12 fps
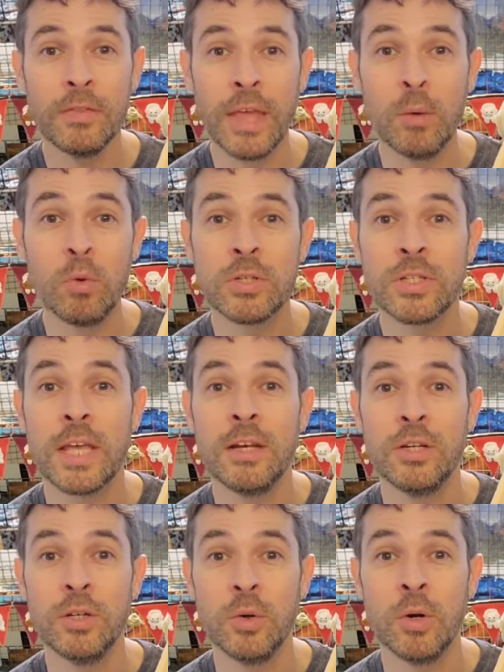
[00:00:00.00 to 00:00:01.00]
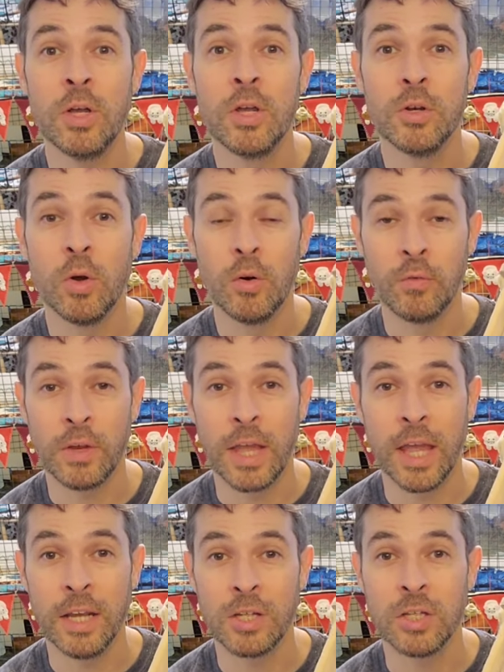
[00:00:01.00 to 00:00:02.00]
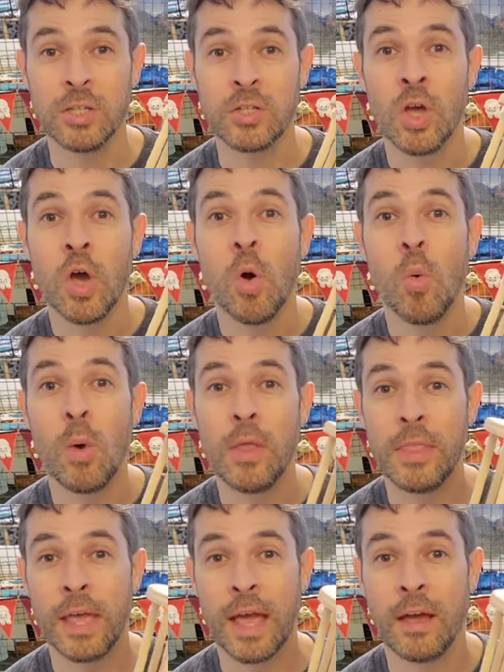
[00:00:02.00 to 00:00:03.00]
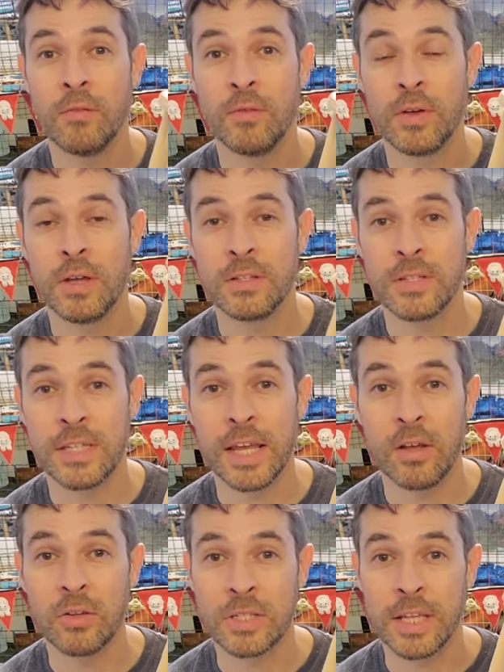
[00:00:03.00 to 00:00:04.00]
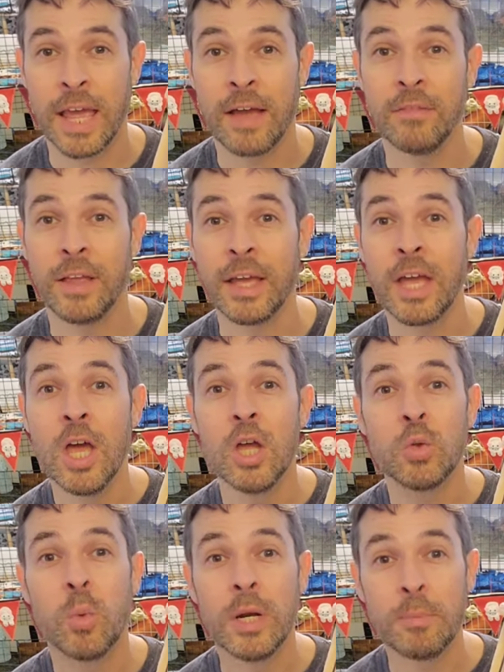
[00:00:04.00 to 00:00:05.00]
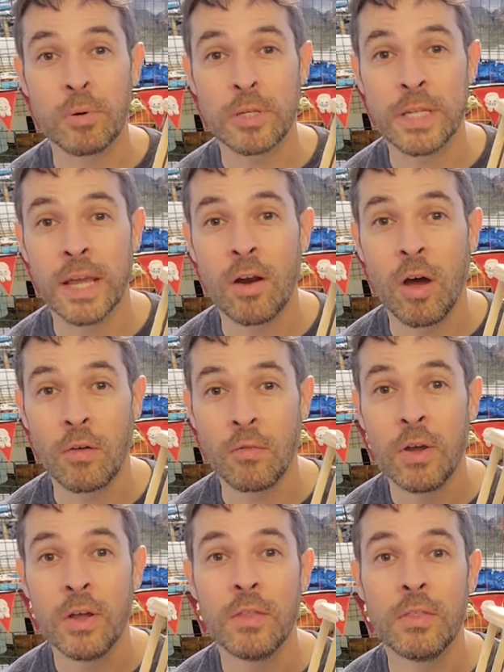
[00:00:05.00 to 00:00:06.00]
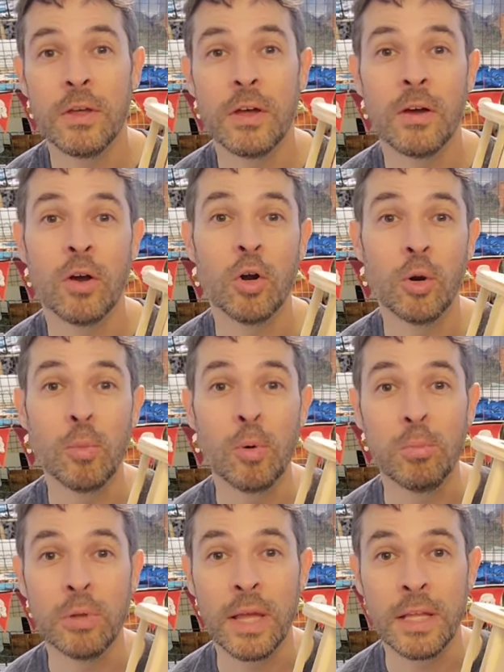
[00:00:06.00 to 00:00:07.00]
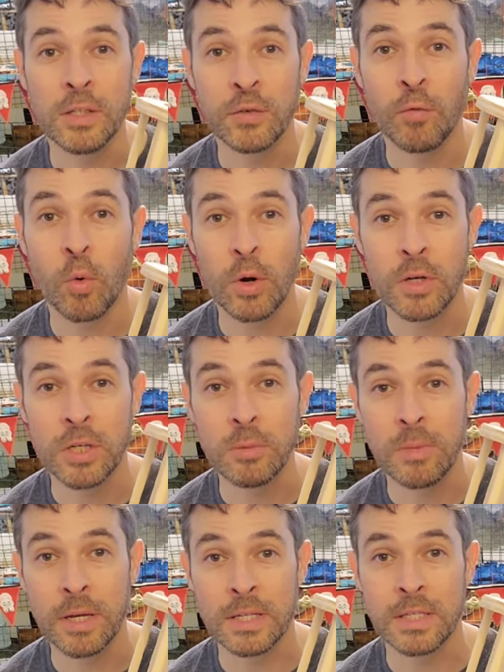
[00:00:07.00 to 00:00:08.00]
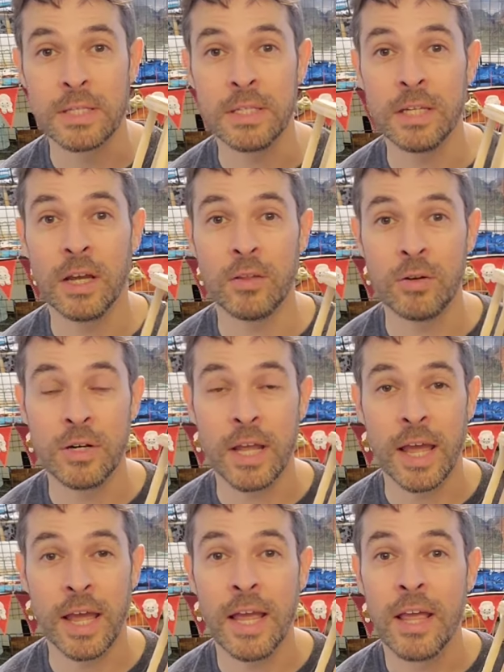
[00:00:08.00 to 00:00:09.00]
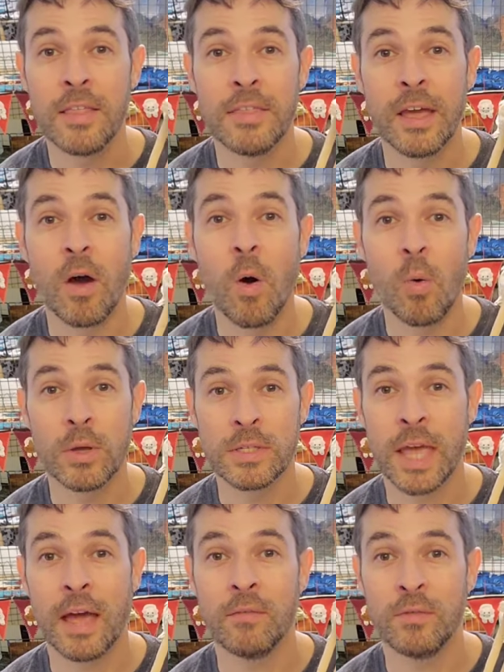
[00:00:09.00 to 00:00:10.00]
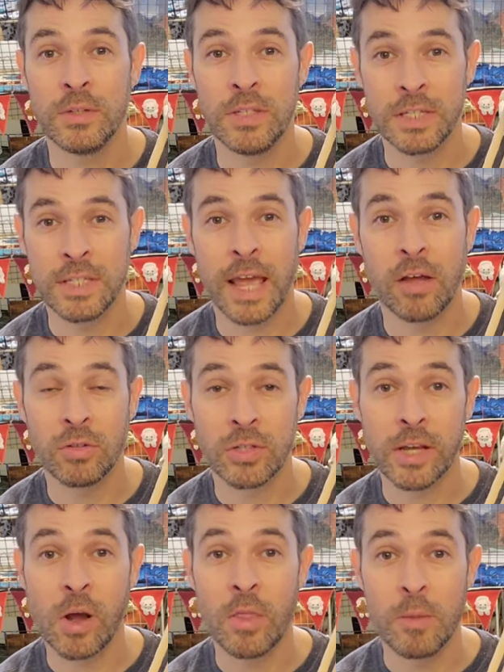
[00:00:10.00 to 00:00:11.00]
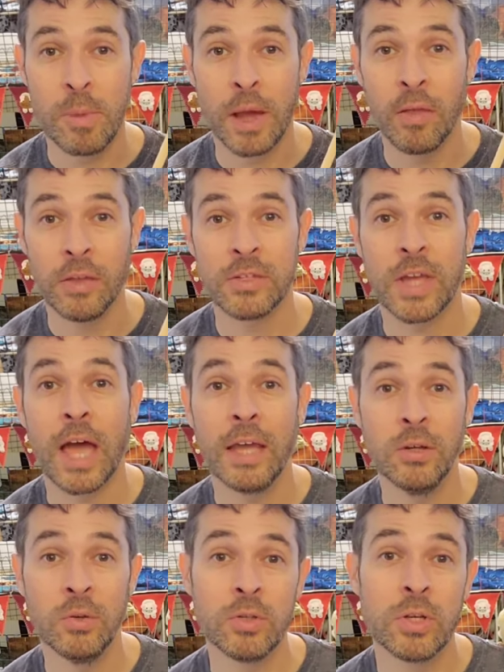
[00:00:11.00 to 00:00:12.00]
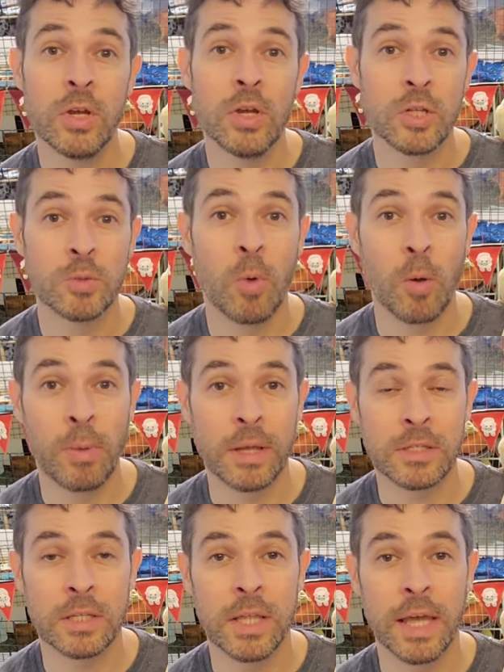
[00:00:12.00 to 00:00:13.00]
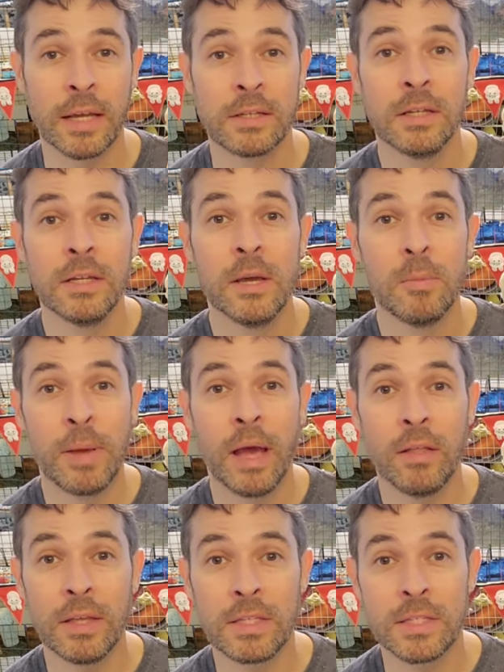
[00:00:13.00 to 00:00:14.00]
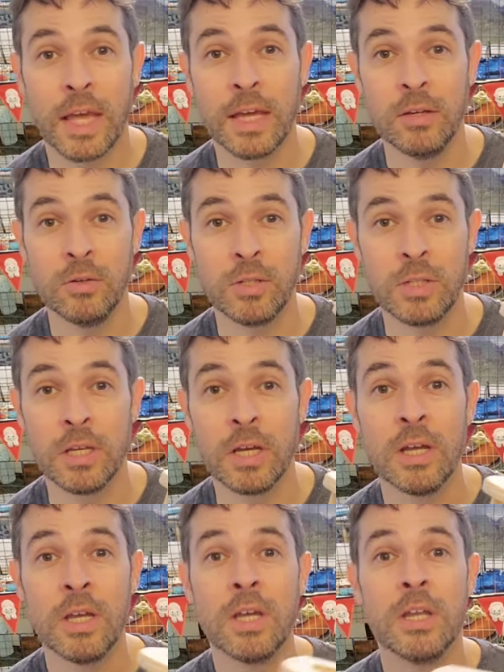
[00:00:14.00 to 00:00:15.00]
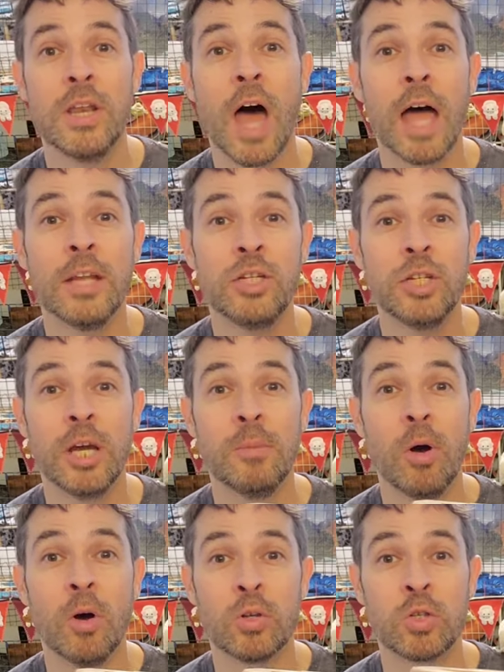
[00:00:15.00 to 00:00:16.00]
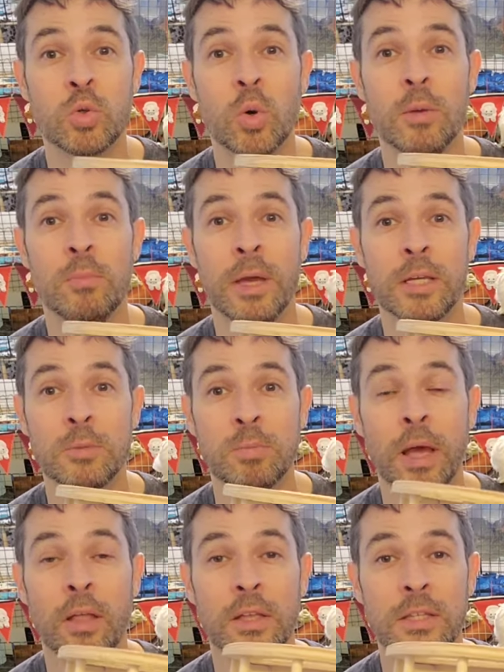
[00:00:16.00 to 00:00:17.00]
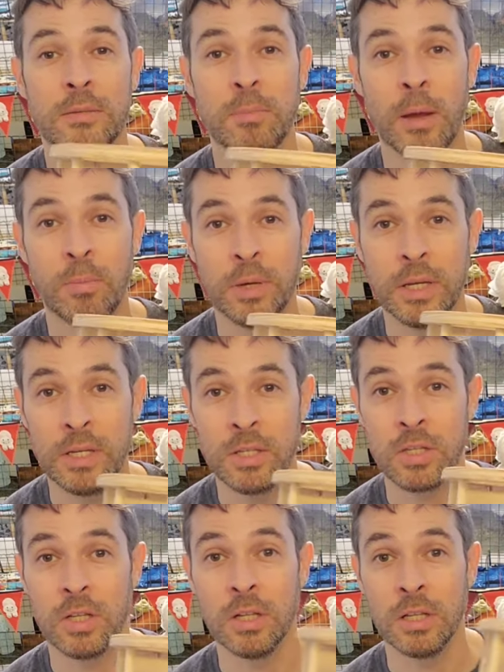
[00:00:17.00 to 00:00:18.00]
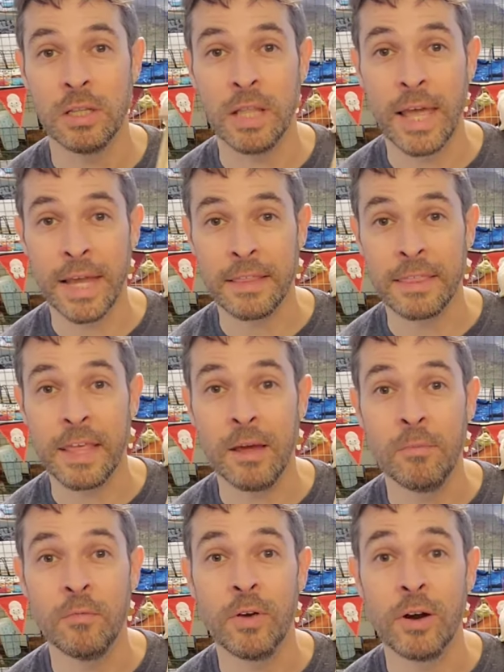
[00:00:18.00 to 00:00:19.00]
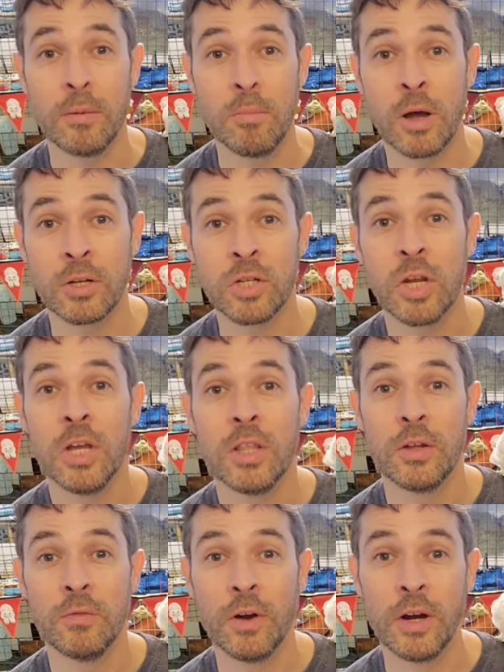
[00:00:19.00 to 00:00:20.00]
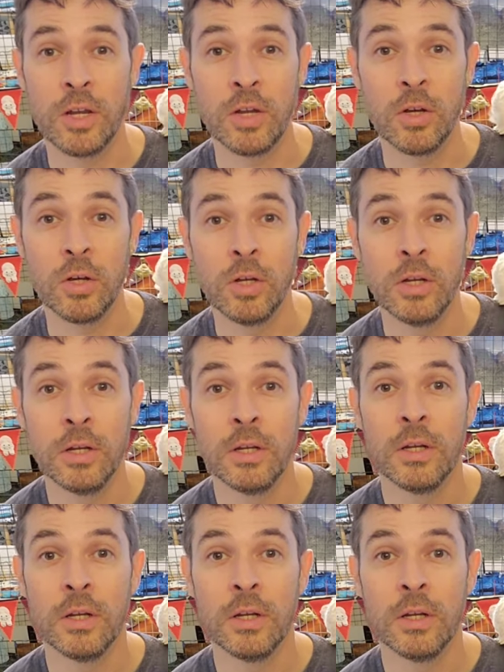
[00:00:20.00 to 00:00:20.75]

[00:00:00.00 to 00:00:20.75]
they will send you notifications when they have sales. They have like 20% off the herbal blends, foraging mixes the other day. They always have discounts like on the pellets. I use Small Pet Select pellets. I use the non-GMO soy-based pellets. My piggies like them very much. They're very good.